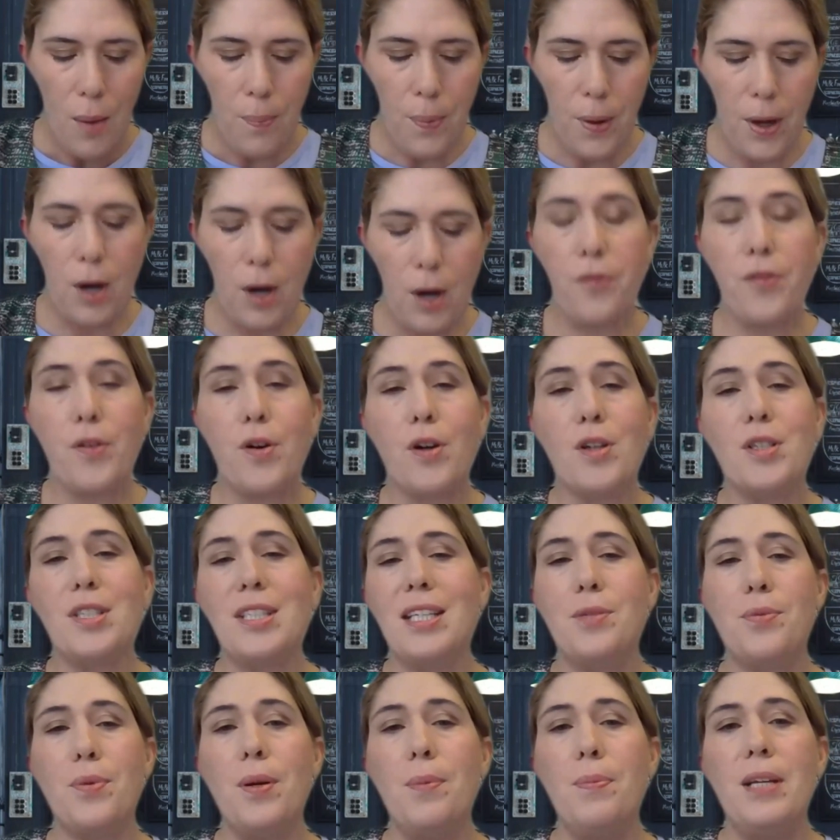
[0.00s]
But of course,
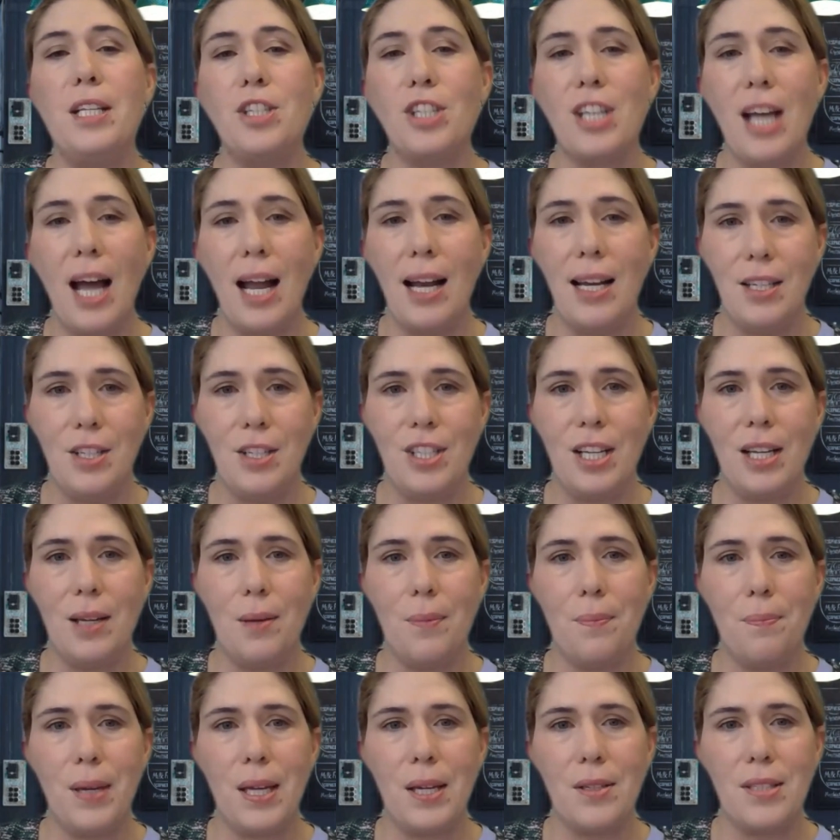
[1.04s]
it will be
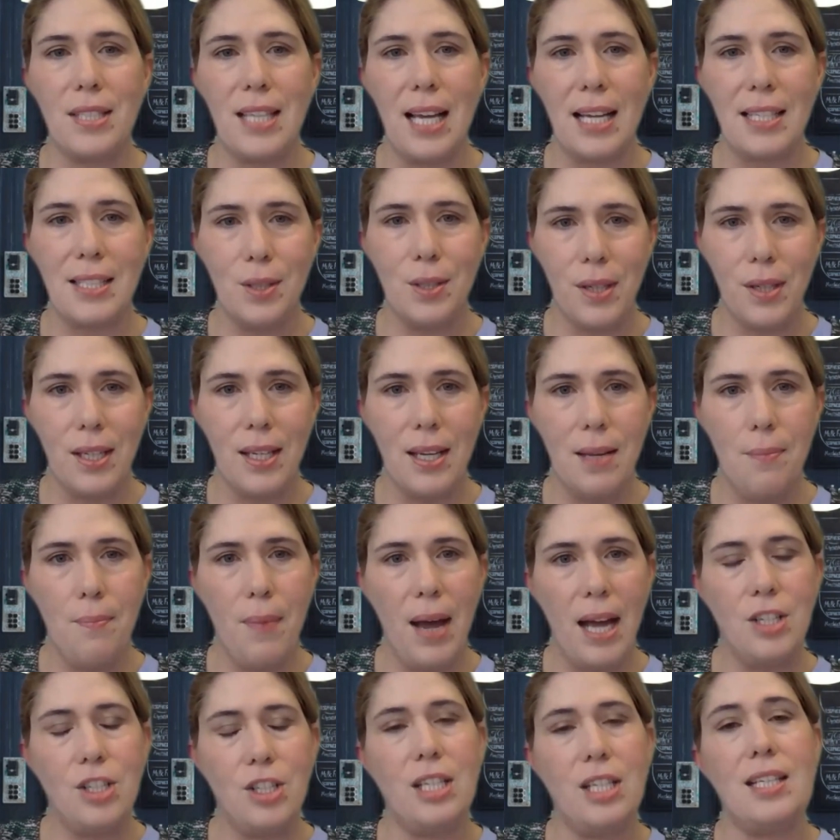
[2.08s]
challenging, because as you can
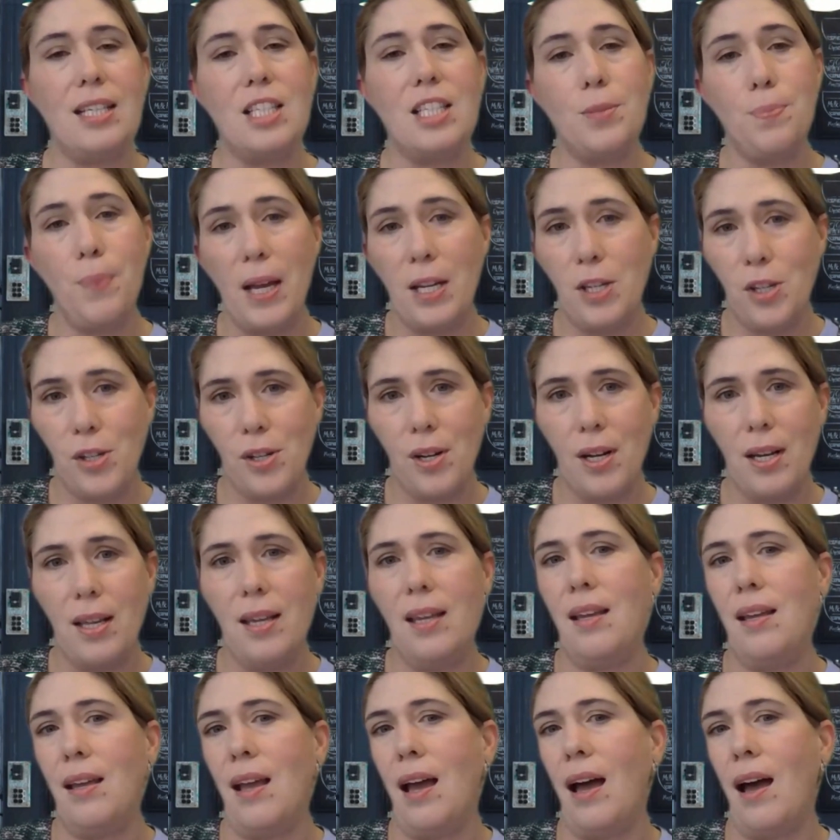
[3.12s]
imagine,
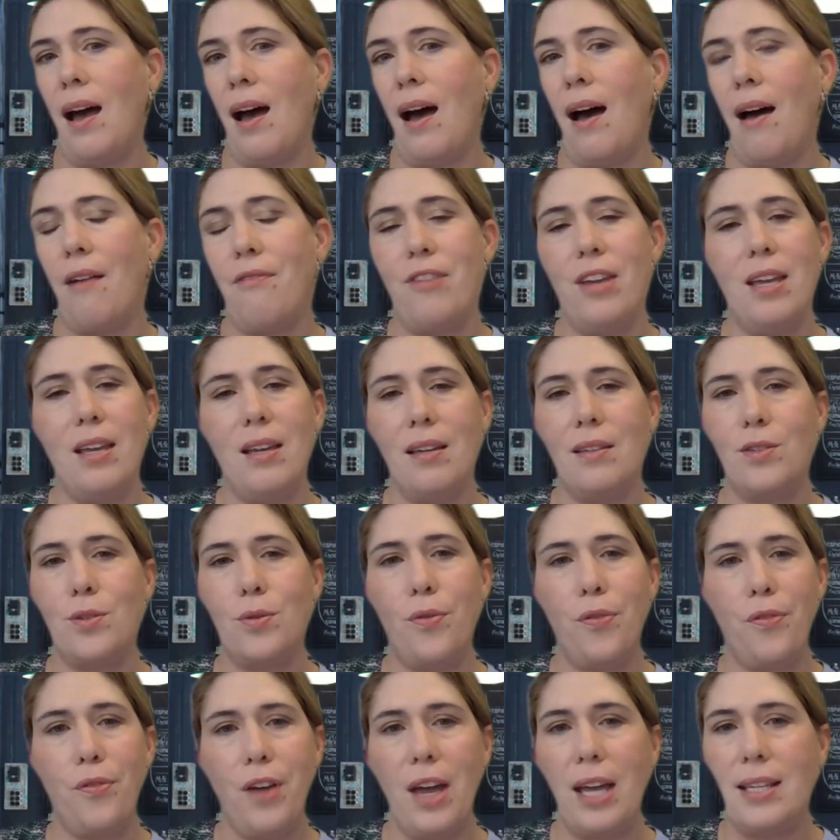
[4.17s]
especially having
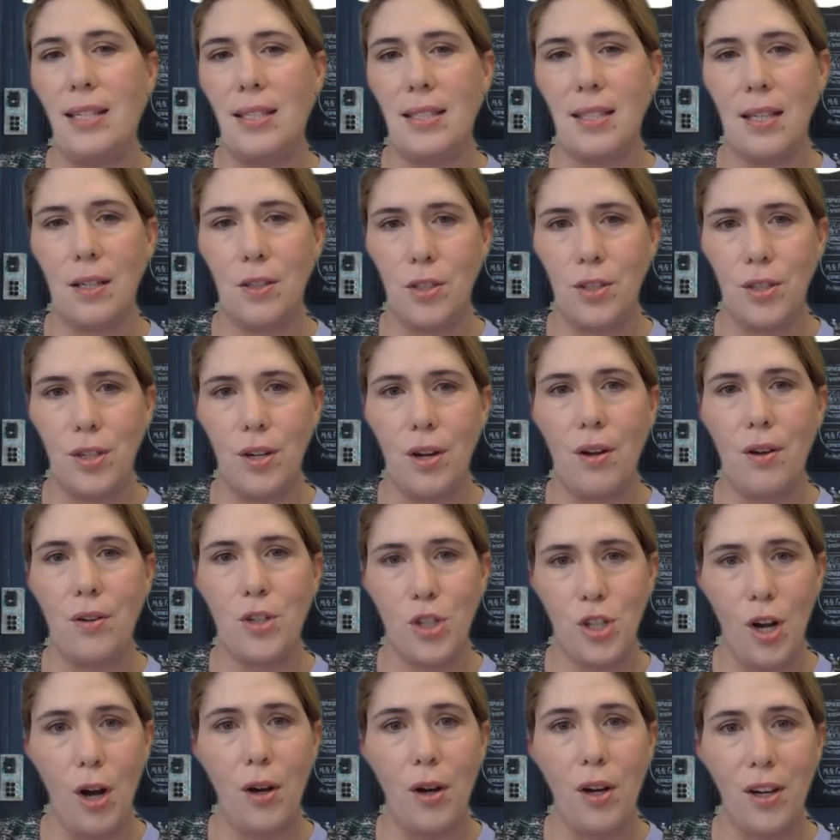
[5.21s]
to face such a
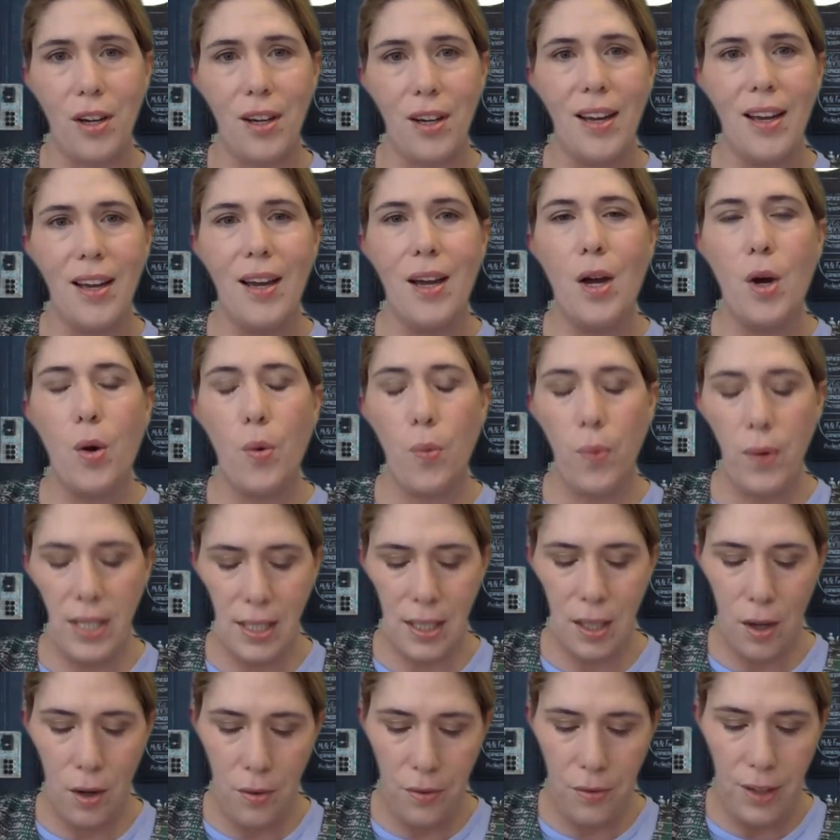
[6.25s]
shock
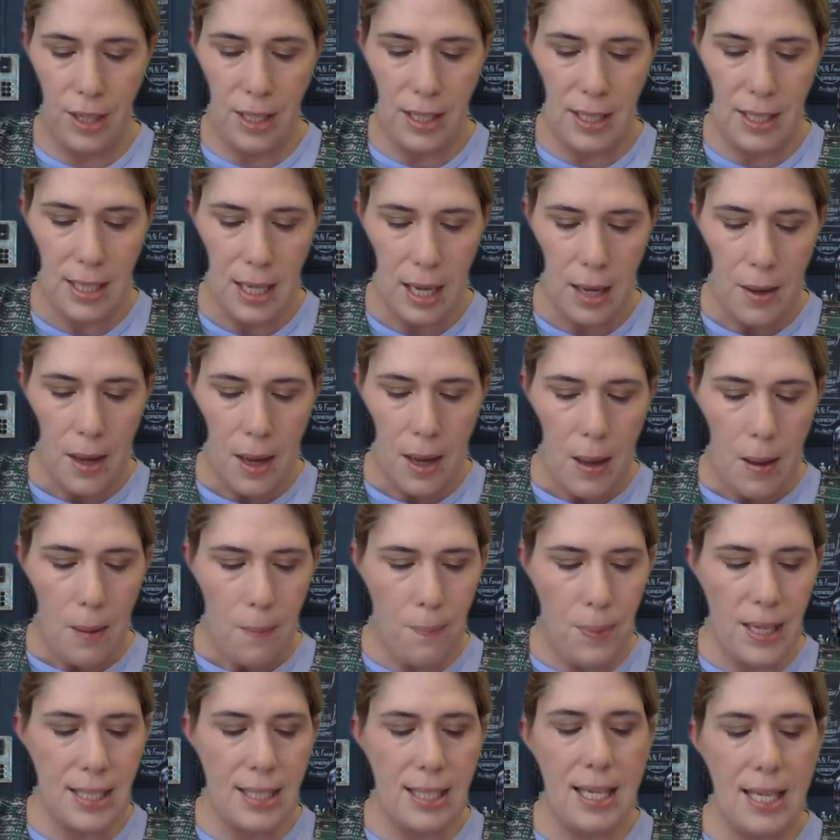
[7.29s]
with COVID,
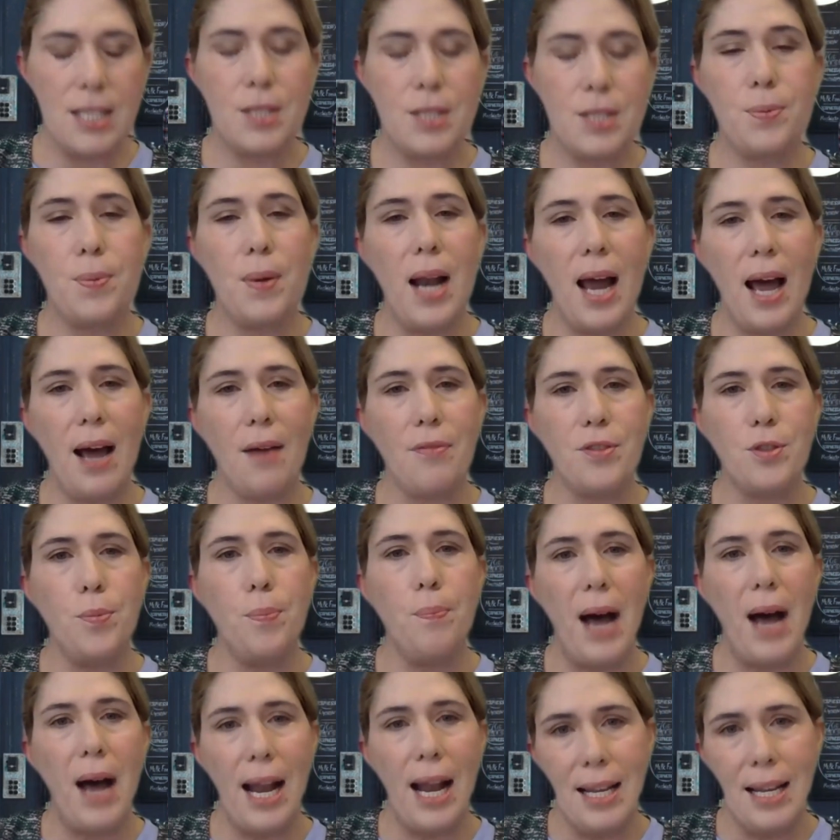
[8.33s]
business will have to
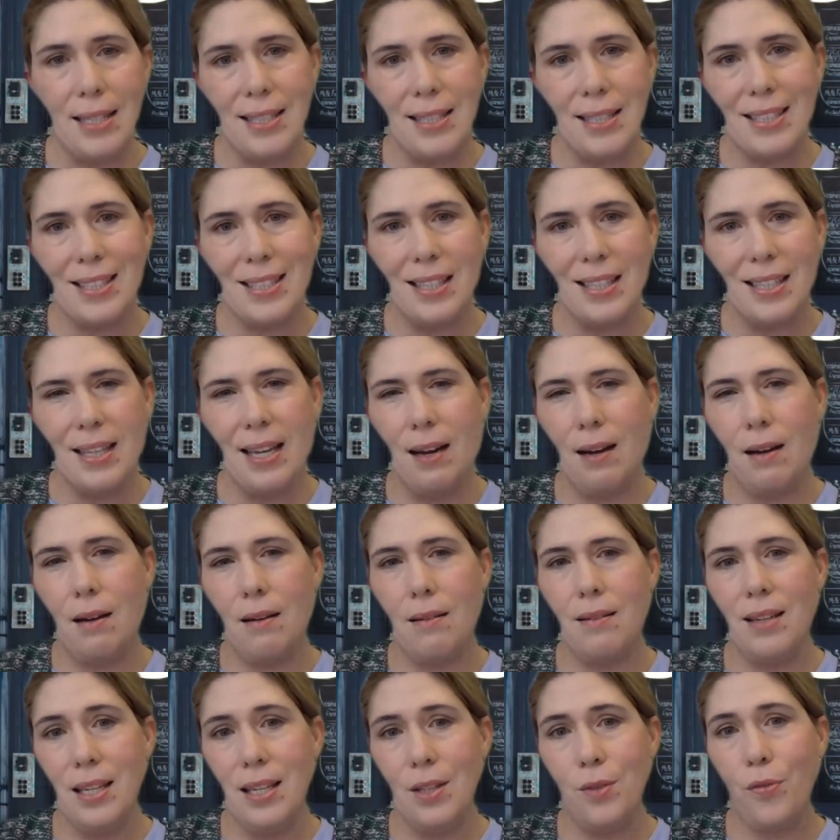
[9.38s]
balance their
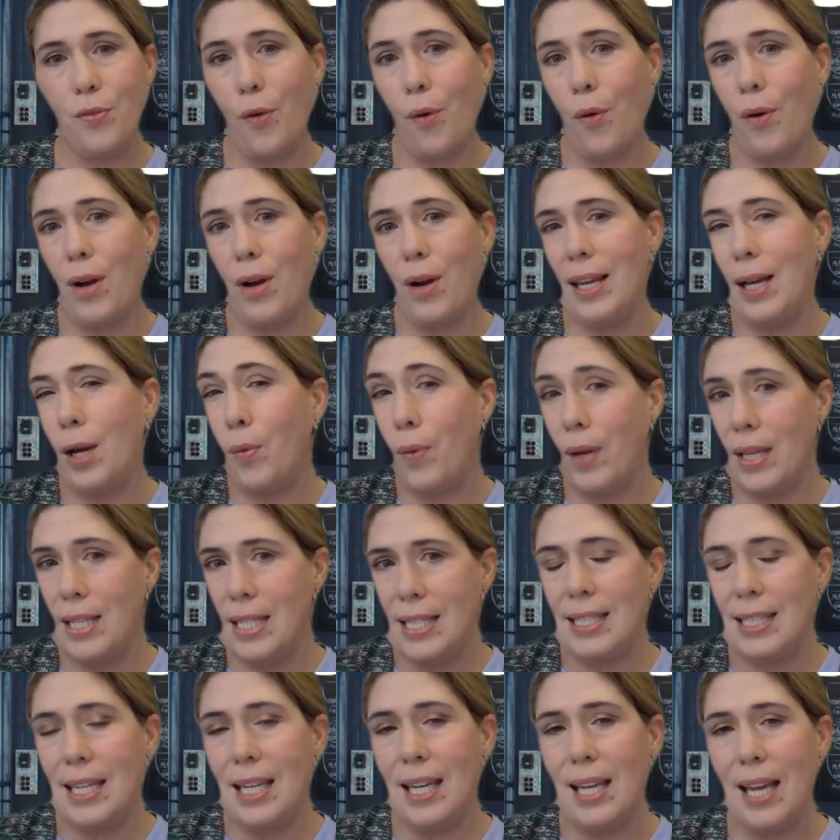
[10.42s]
need for
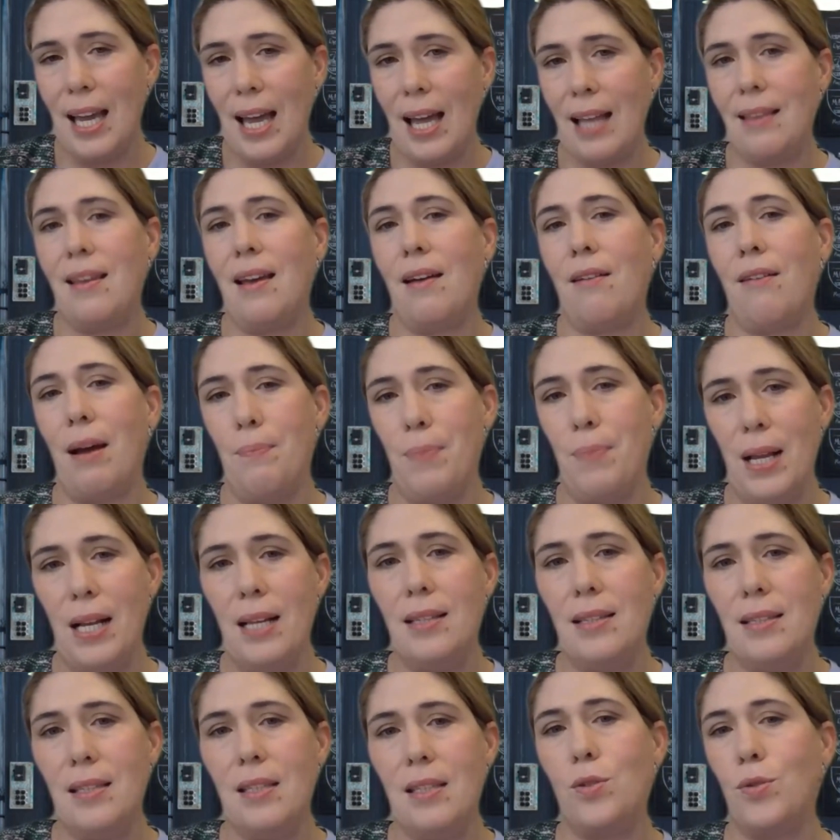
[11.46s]
liquidity and their
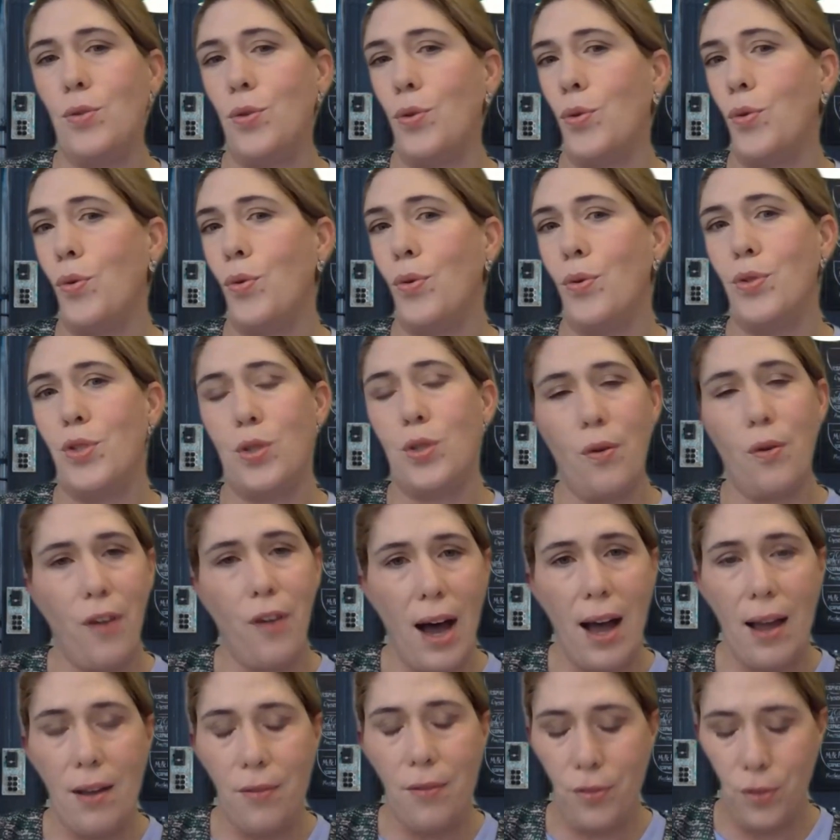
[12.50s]
ability to
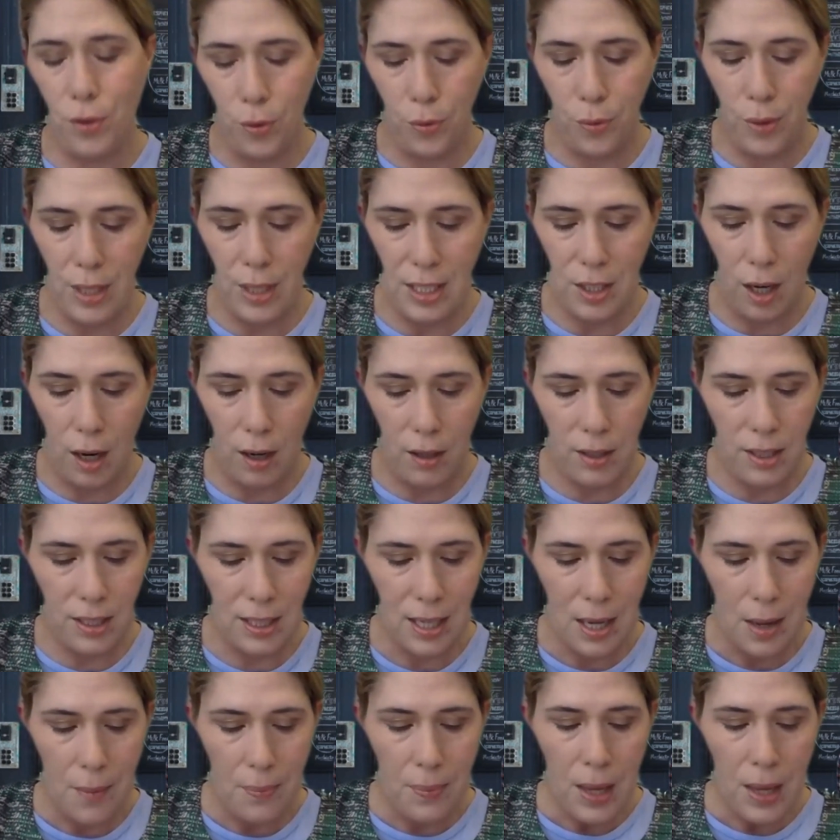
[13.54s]
survive, to restart,